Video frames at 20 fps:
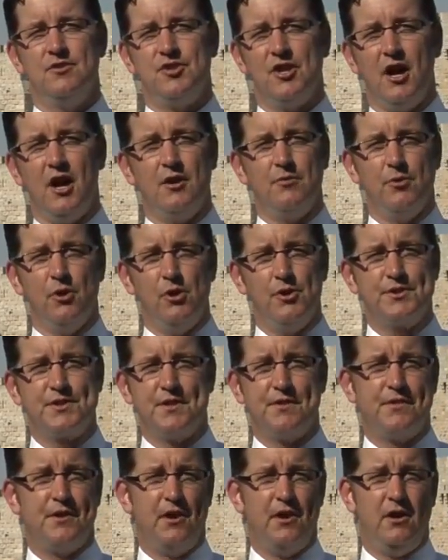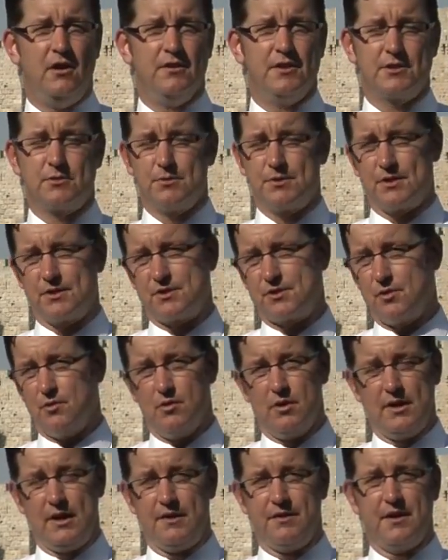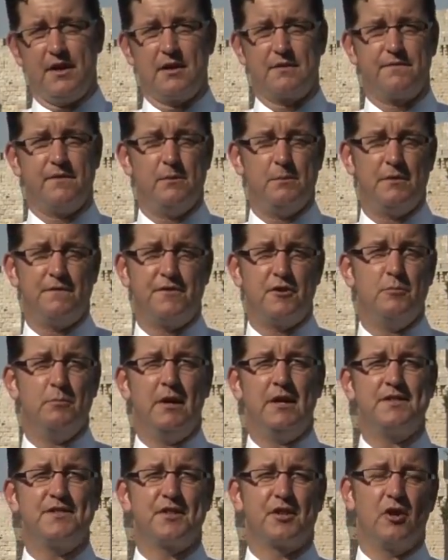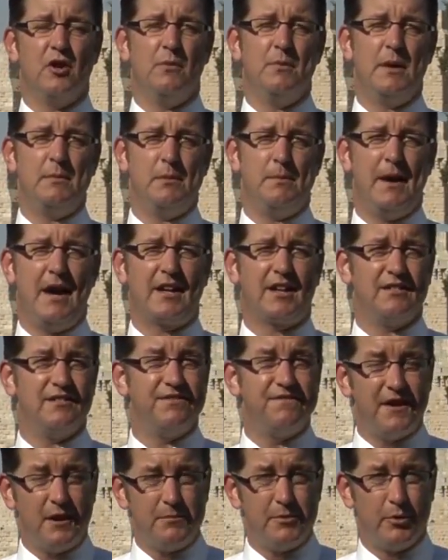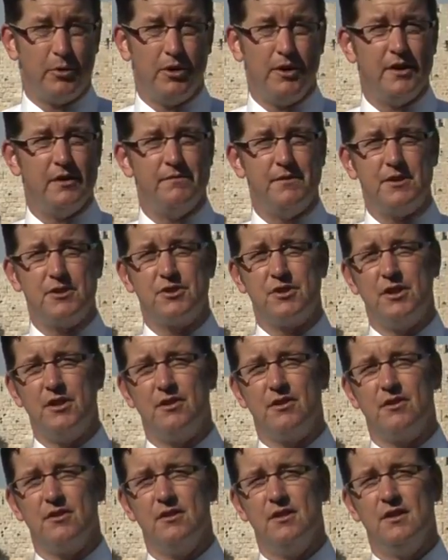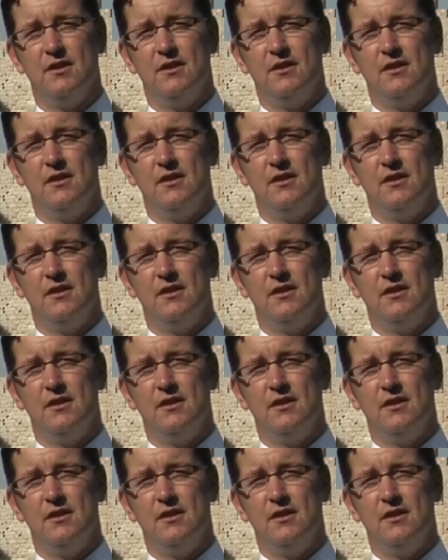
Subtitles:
John Rosenthal, this was a story I think from a few months ago, maybe back in February of this year,